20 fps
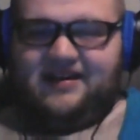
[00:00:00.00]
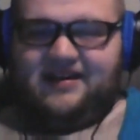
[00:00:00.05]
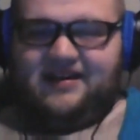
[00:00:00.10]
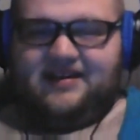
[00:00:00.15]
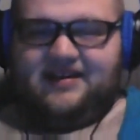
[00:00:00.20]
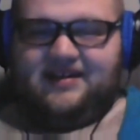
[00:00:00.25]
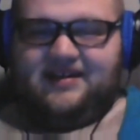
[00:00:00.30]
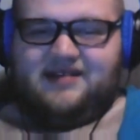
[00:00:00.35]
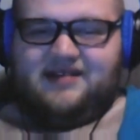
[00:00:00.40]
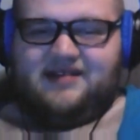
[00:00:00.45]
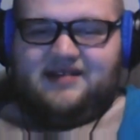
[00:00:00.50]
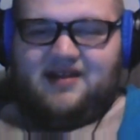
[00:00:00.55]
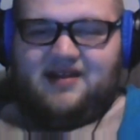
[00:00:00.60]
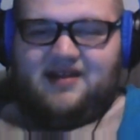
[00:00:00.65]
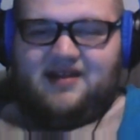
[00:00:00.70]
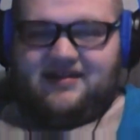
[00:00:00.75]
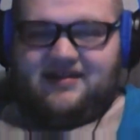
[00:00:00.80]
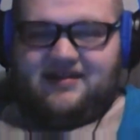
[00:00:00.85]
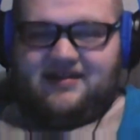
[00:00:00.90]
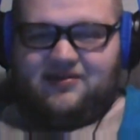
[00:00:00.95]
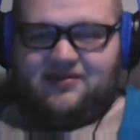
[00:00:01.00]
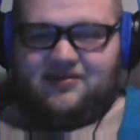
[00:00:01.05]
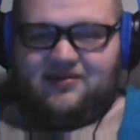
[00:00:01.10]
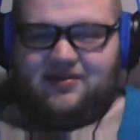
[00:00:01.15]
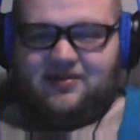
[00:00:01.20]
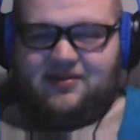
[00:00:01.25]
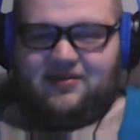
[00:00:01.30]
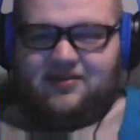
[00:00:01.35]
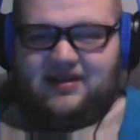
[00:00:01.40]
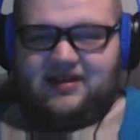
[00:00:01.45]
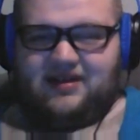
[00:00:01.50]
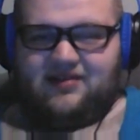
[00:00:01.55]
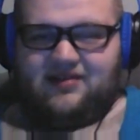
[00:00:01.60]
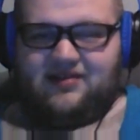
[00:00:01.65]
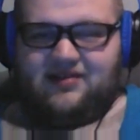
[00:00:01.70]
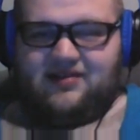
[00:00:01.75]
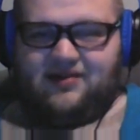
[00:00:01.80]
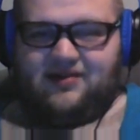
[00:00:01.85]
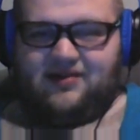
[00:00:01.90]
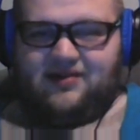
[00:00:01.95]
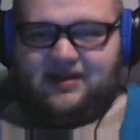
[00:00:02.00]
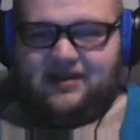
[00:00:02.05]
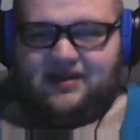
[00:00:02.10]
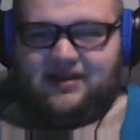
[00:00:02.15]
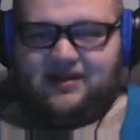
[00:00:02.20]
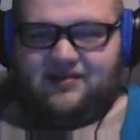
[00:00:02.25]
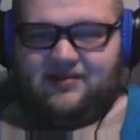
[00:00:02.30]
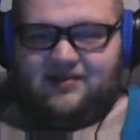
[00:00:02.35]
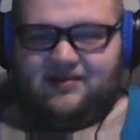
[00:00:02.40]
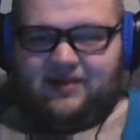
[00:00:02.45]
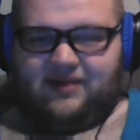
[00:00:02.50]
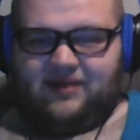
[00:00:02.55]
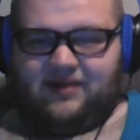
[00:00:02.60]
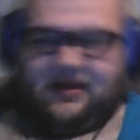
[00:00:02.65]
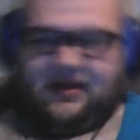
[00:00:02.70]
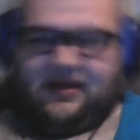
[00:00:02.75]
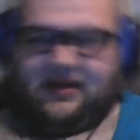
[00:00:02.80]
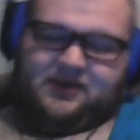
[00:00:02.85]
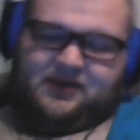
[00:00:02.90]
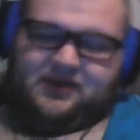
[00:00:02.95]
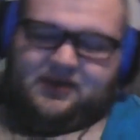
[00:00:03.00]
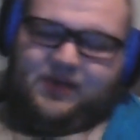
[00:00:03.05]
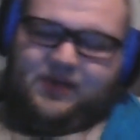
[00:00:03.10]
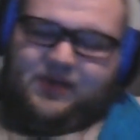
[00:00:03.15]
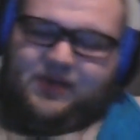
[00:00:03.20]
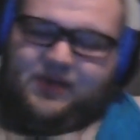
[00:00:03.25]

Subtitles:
Starting against Northern Illinois with a win.